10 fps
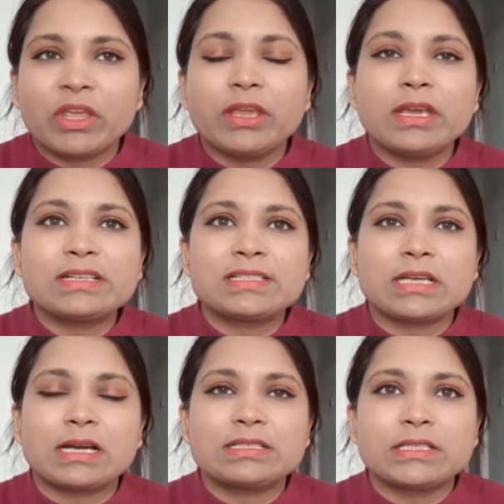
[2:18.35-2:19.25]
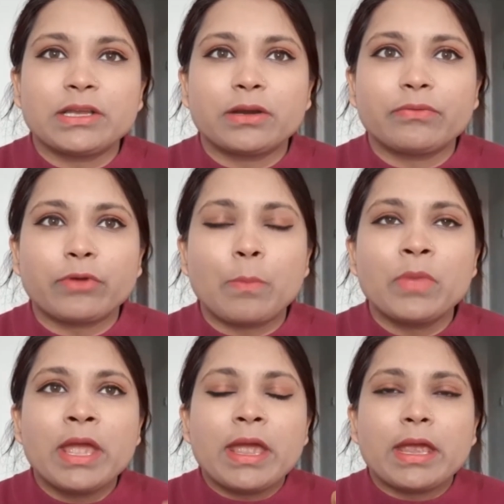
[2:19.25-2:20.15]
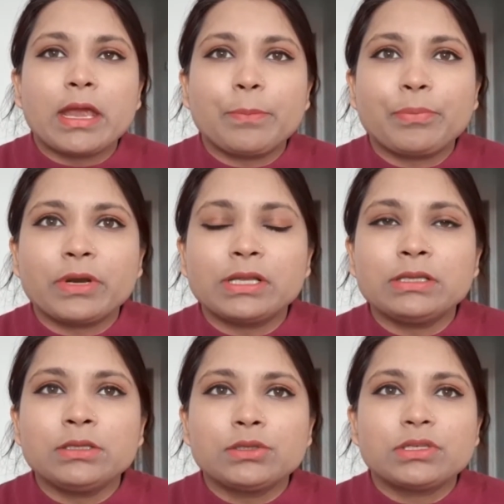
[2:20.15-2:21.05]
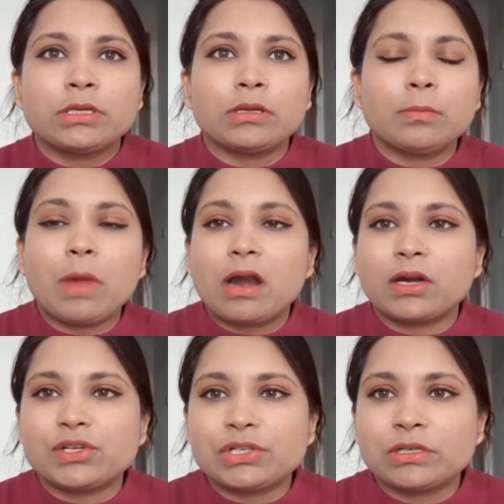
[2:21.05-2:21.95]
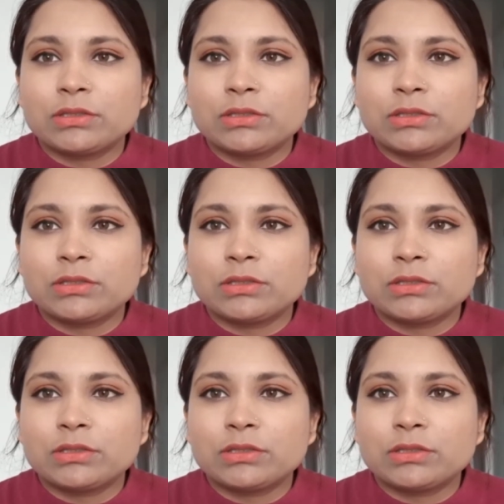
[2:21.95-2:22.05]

Year starts here from April till March.